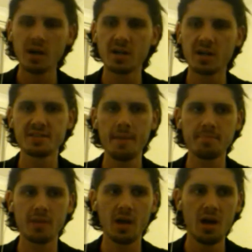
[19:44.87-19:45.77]

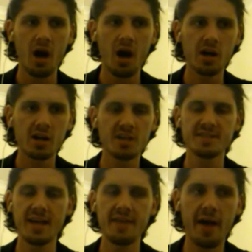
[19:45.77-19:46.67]
Because
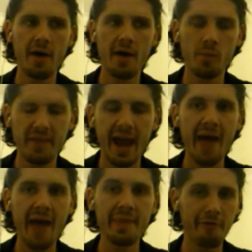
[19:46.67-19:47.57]
that they
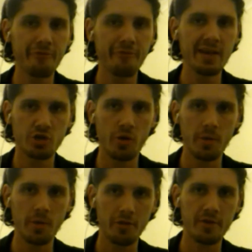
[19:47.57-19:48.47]
had that feature on
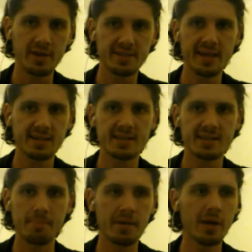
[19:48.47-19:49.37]
the
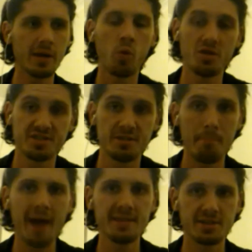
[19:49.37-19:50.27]
360, but it wasn't
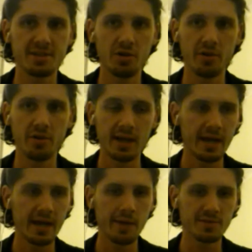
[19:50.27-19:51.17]
mandatory.
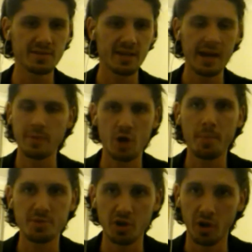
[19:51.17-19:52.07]
It was
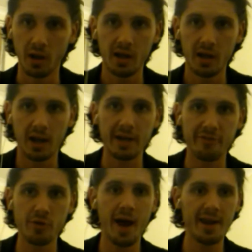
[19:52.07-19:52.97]
optional. If
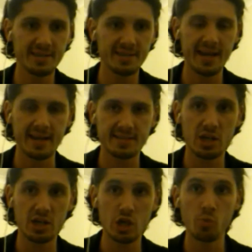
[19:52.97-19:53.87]
you had a disc,
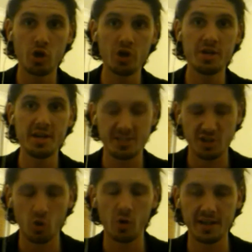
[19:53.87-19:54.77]
you could
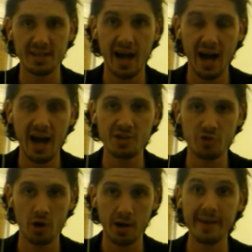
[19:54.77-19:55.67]
install it to your hard
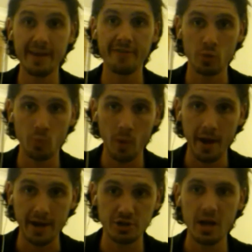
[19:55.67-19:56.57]
drive if you
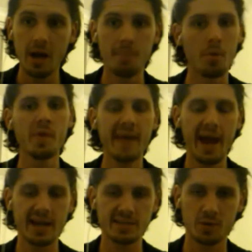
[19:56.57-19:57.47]
wish. But with the
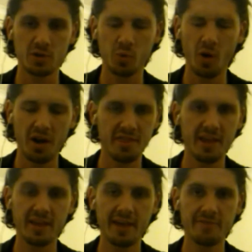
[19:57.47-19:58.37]
Xbox One, I
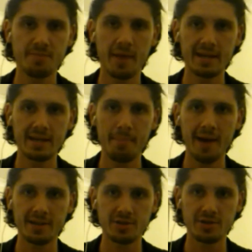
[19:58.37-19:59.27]
think they've made it
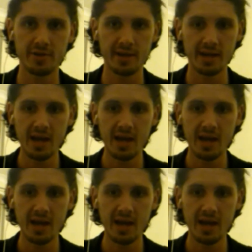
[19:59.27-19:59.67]
mandatory.